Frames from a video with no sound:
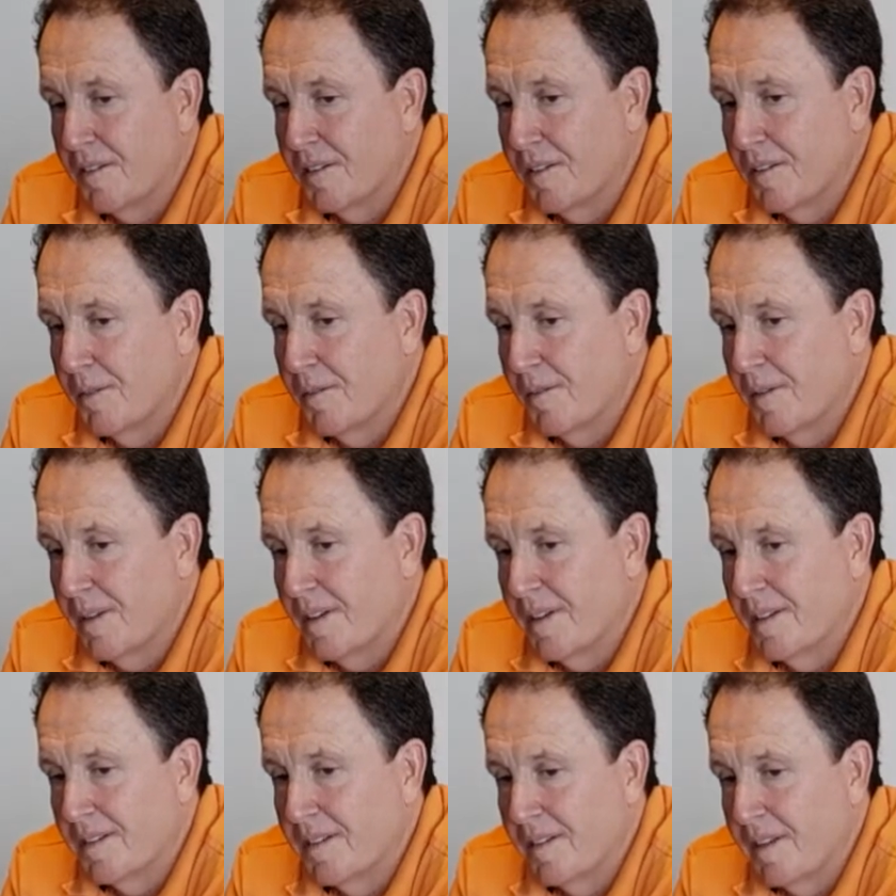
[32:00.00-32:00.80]
going
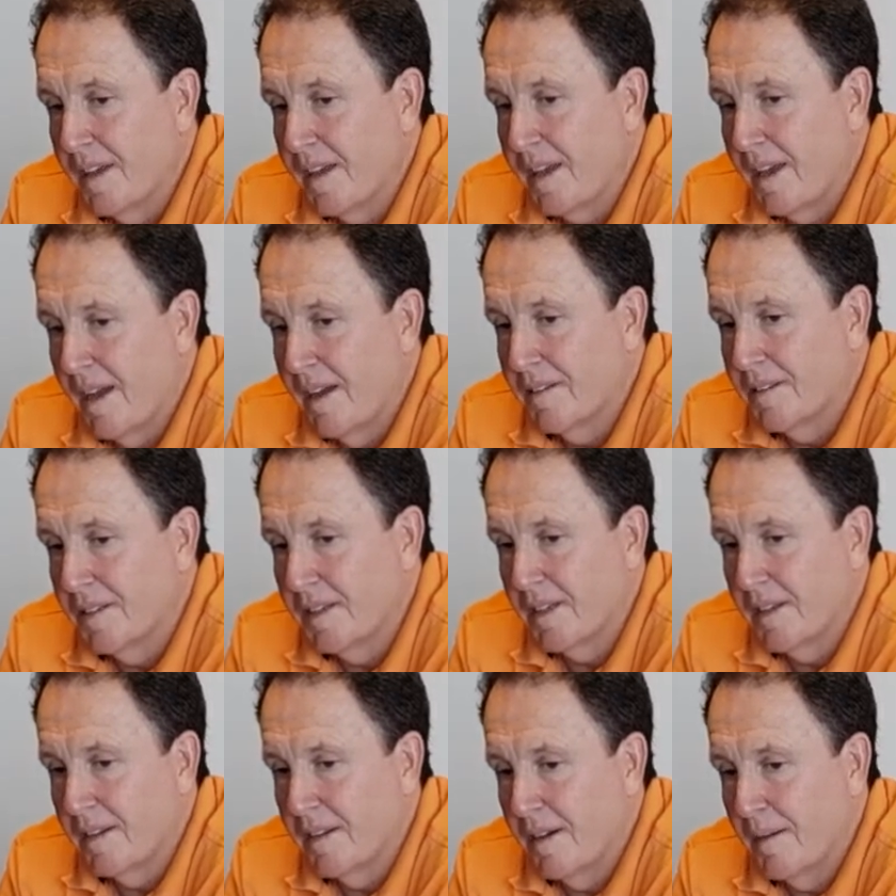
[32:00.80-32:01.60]
into the
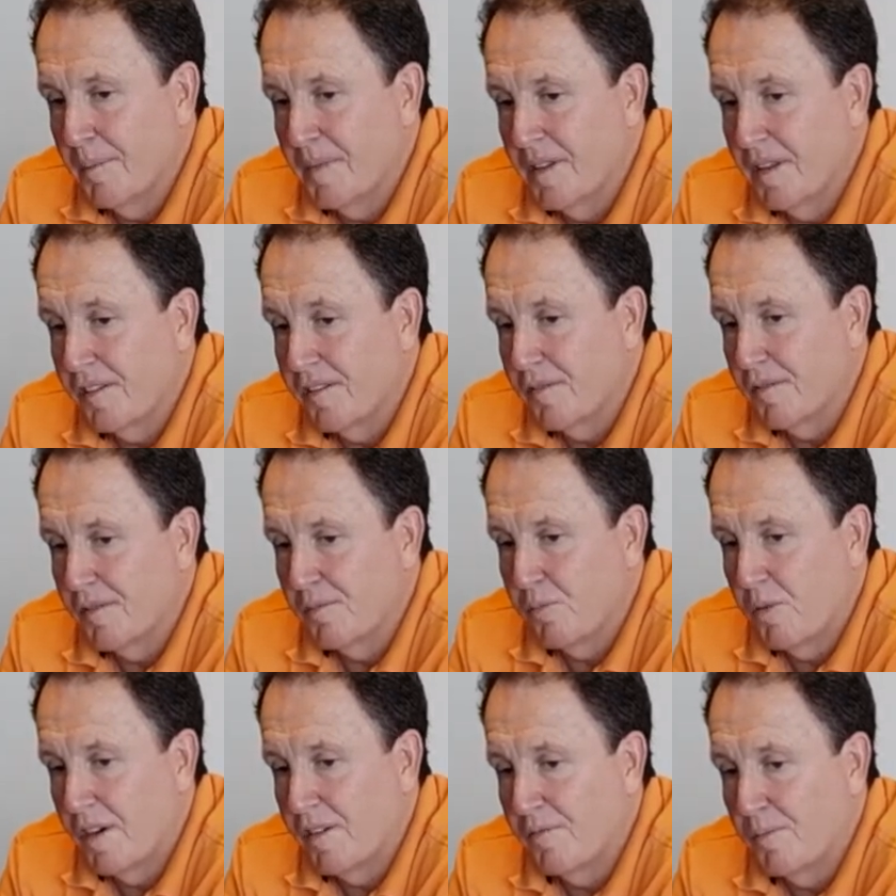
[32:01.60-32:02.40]
accounting, and this
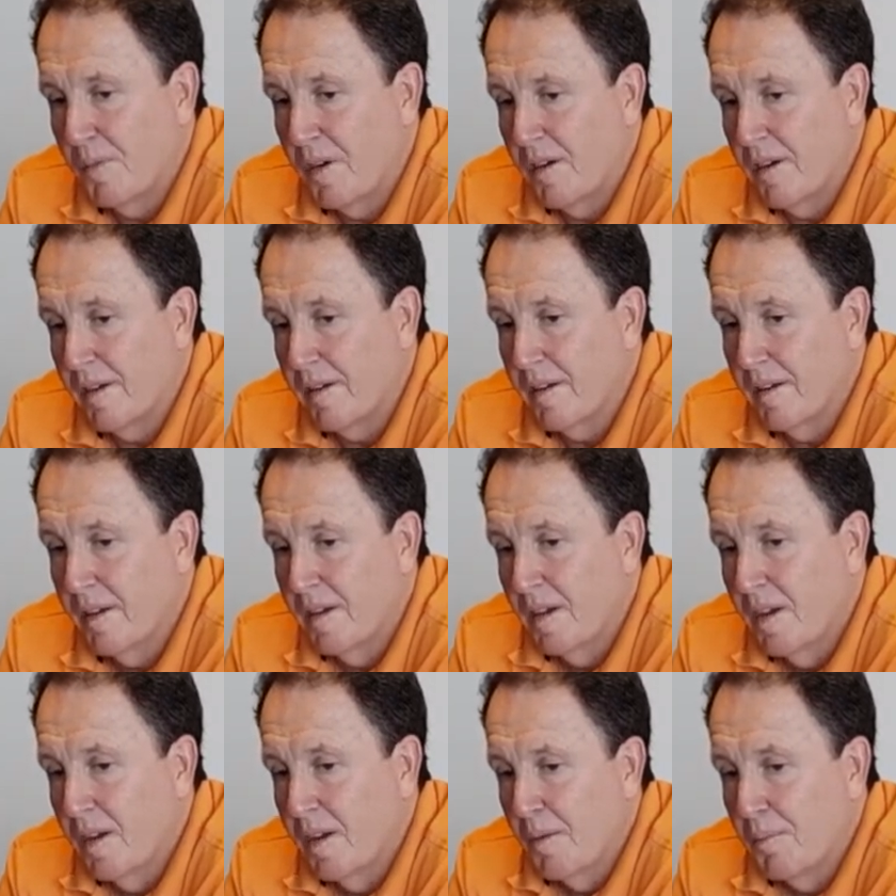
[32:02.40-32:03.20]
was one of
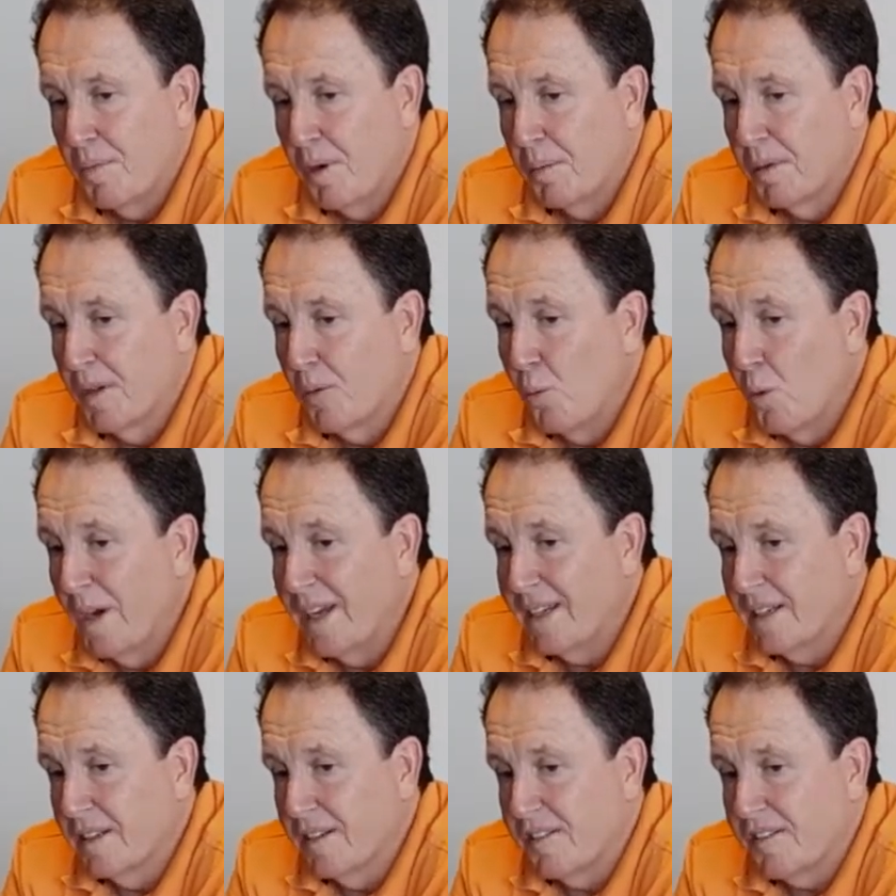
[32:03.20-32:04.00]
my probably
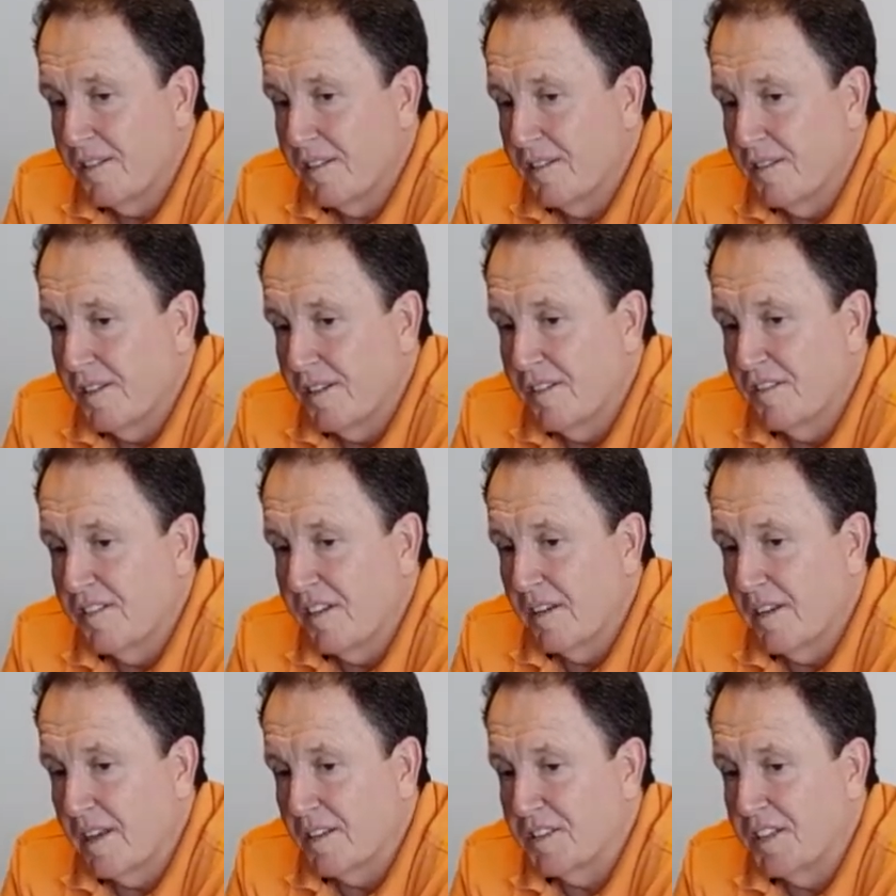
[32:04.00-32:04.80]
weaknesses,
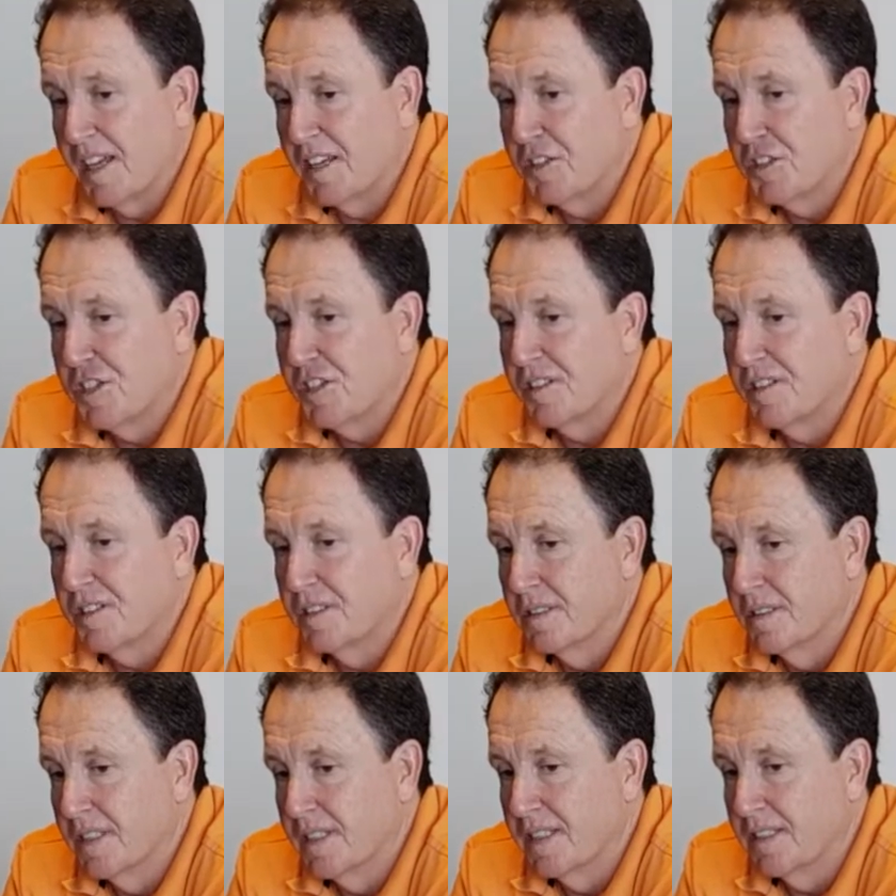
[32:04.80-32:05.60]
is
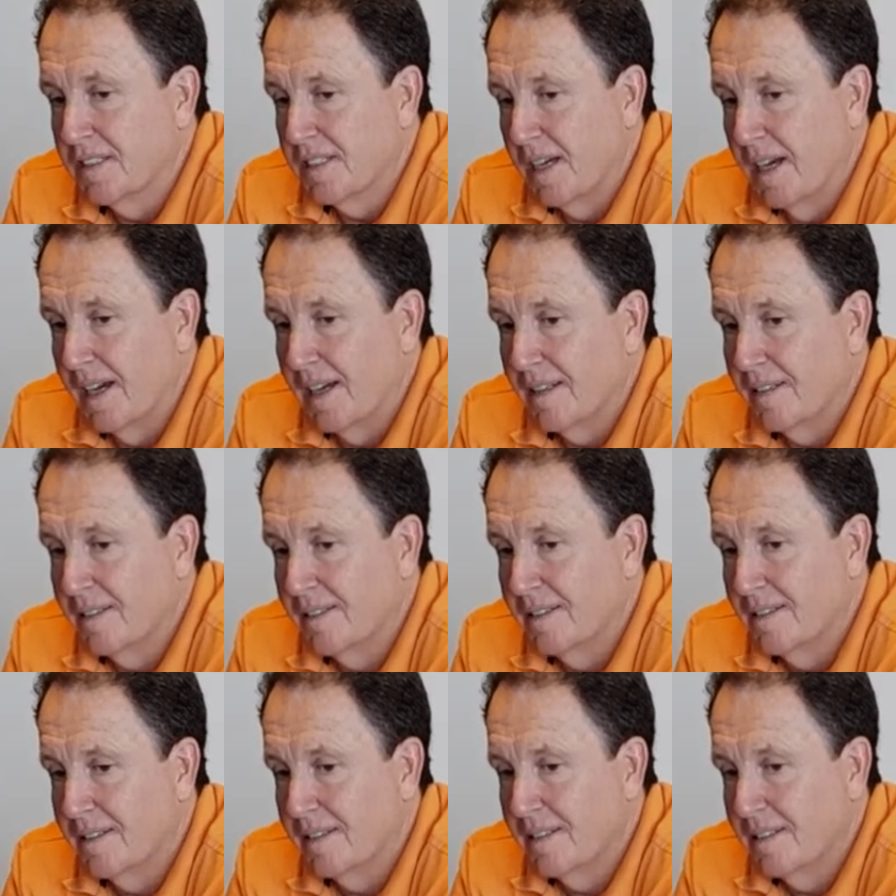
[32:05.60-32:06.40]
attention to
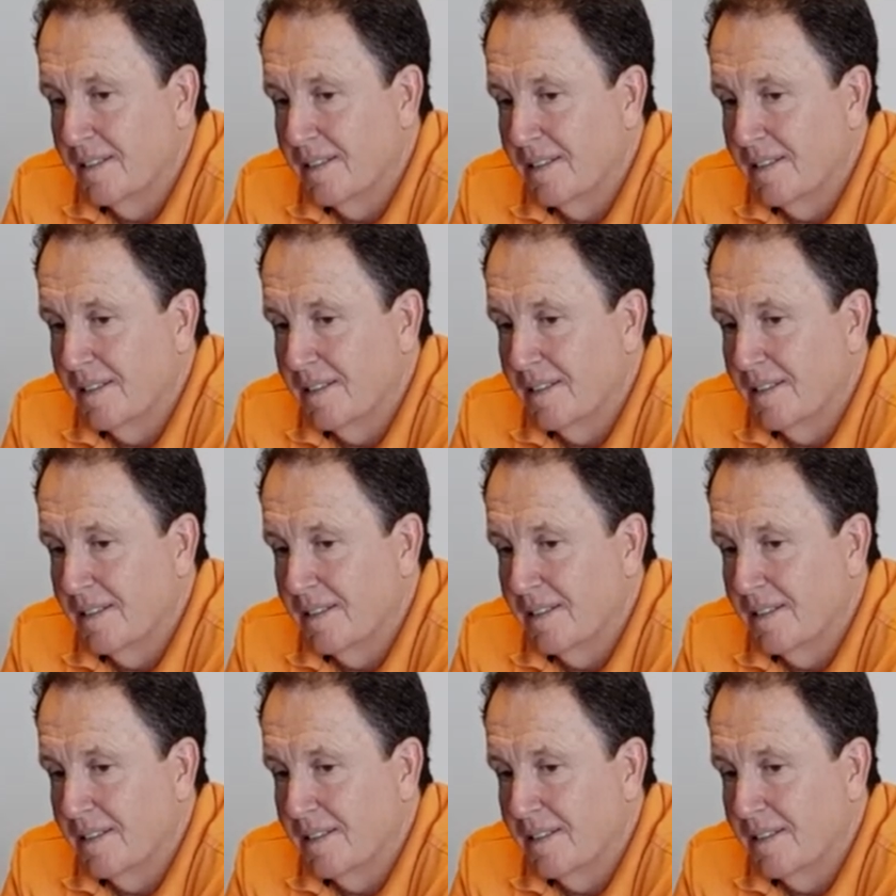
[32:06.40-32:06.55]
detail.